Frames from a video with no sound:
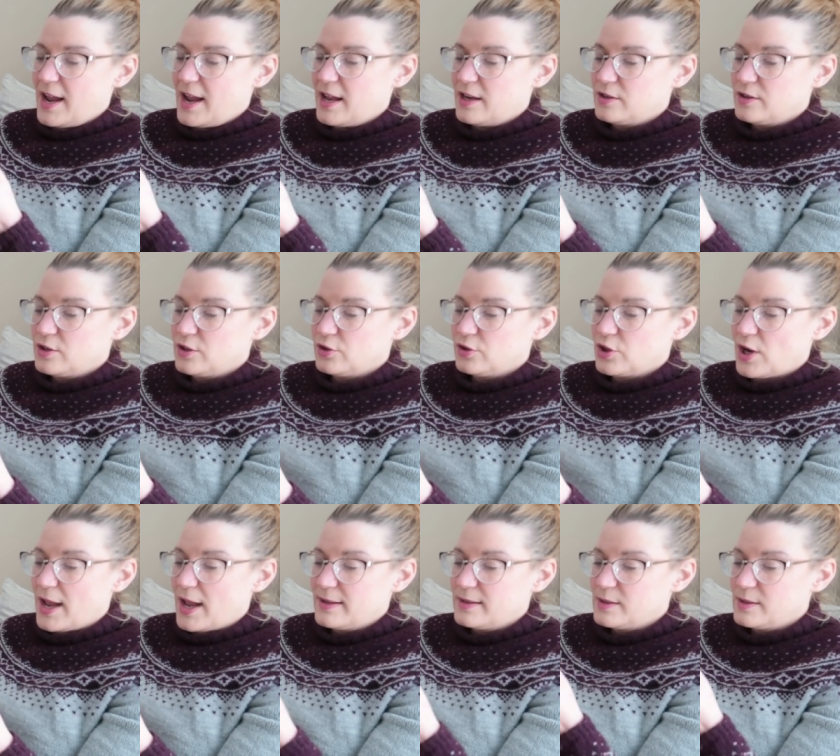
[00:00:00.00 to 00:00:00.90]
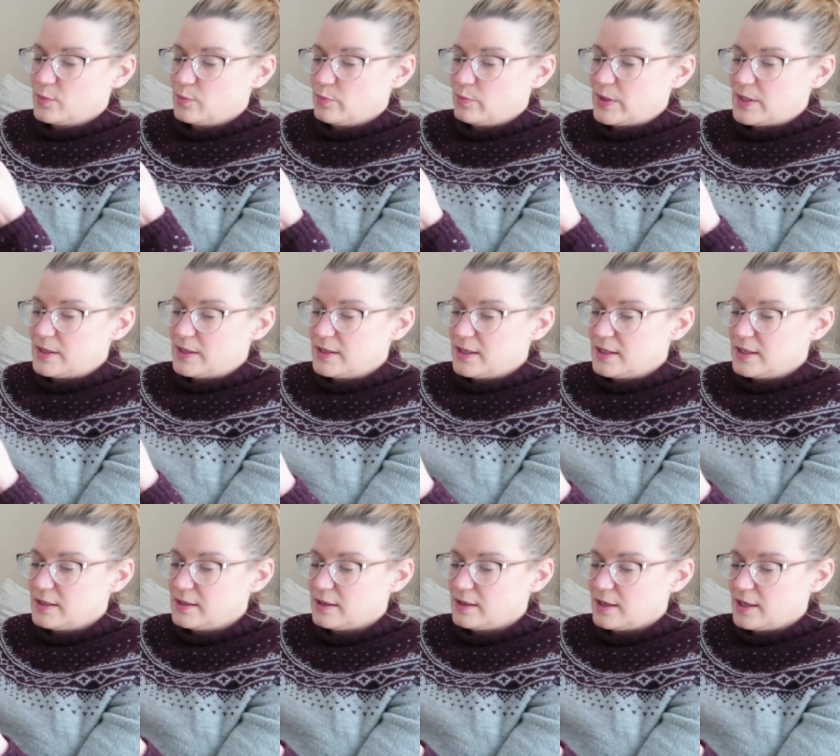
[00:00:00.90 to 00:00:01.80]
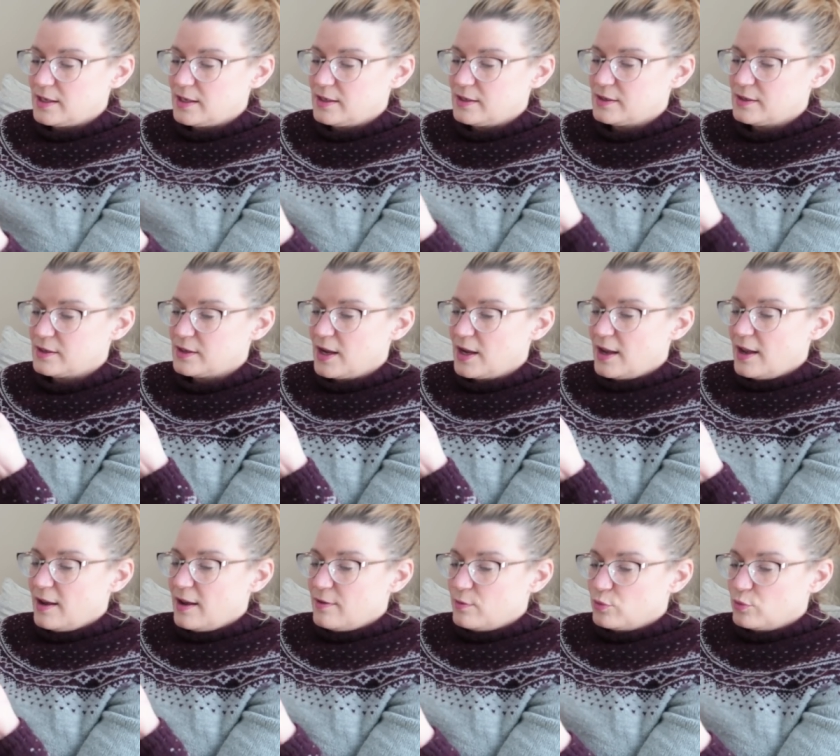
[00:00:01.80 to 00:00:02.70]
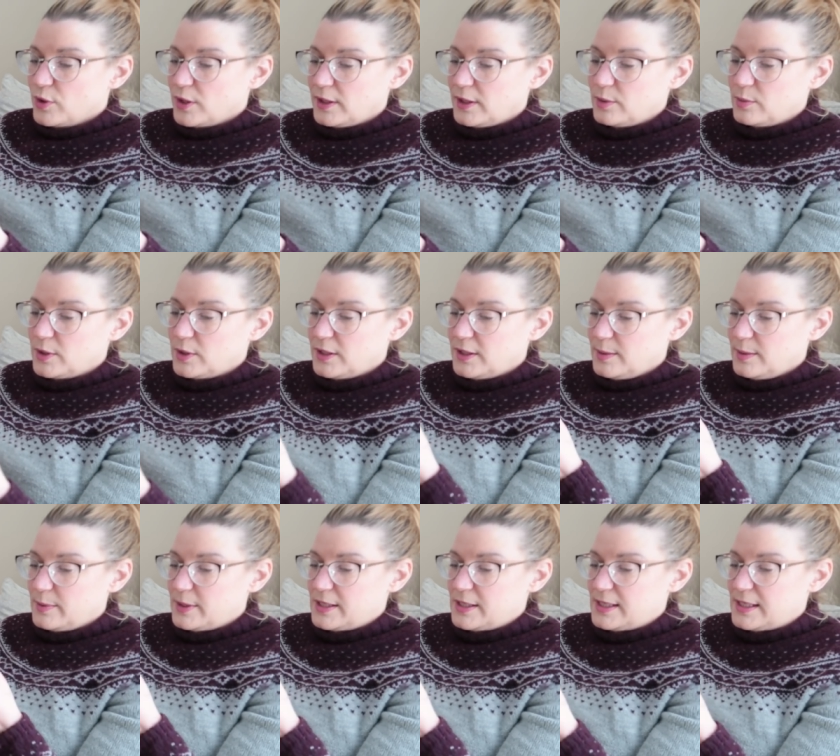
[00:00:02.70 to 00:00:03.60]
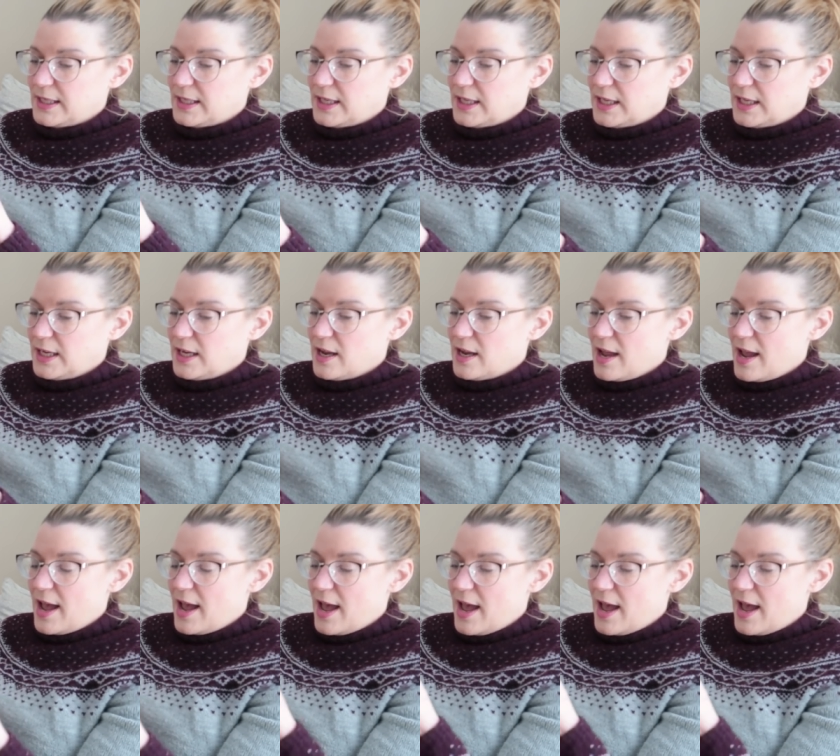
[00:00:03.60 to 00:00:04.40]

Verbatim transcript: and John's business is really, really busy.